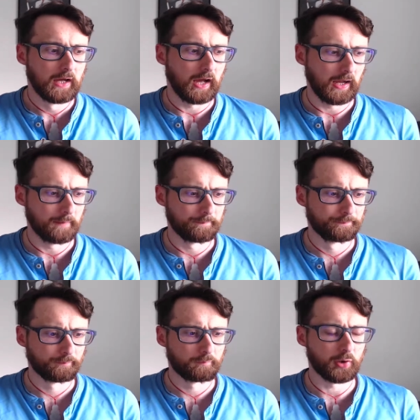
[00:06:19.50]
Um,
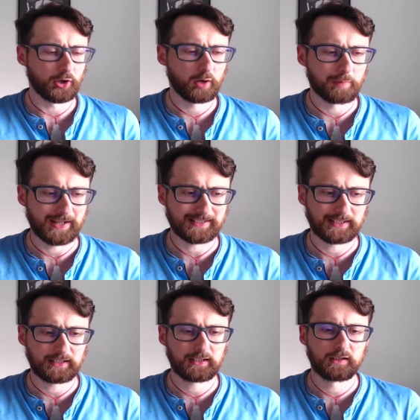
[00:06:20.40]
but no black
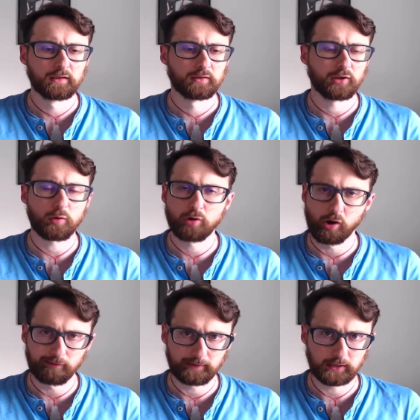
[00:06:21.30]
tea, no
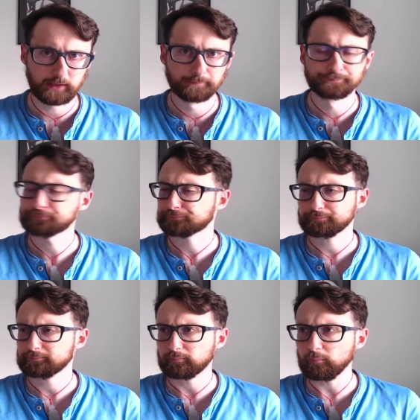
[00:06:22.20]
coffee,
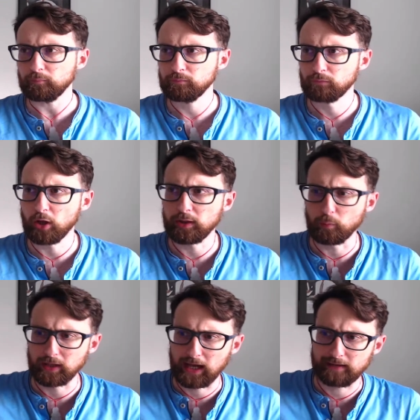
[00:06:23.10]
nothing
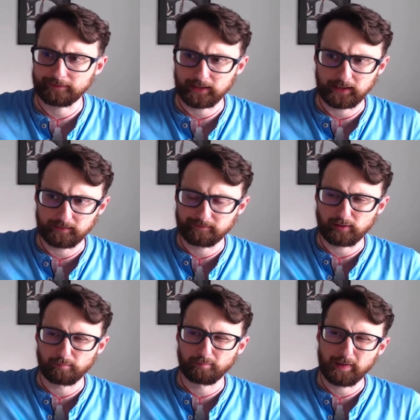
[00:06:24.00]
with caffeine in
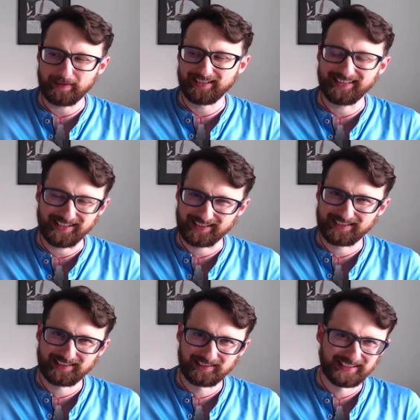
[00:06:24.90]
from maybe
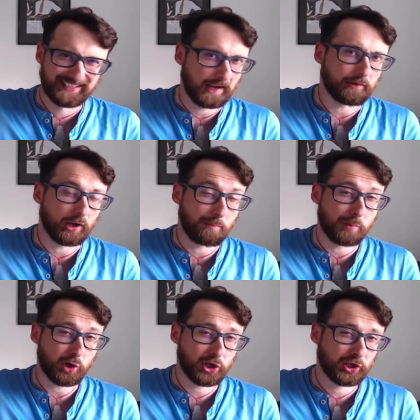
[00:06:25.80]
six, seven at a
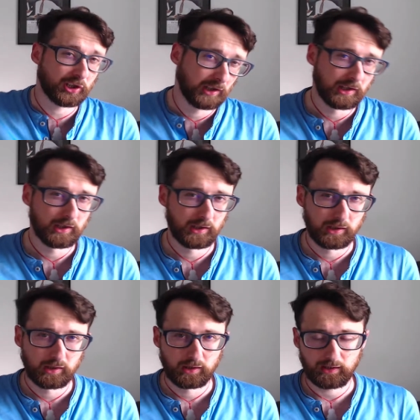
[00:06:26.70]
push
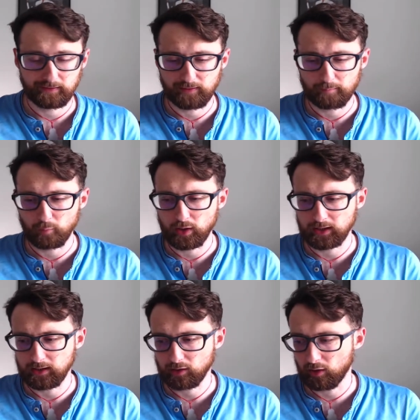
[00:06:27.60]
if I'm
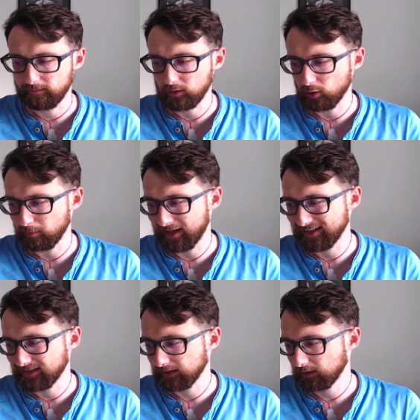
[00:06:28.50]
working in a coffee shop
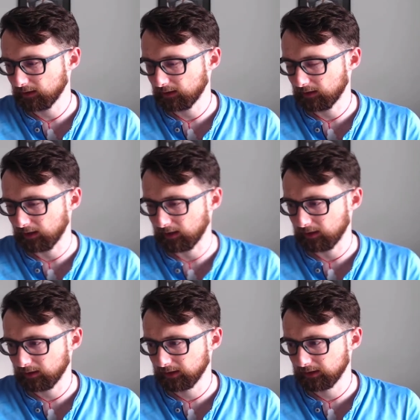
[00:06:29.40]
late uh,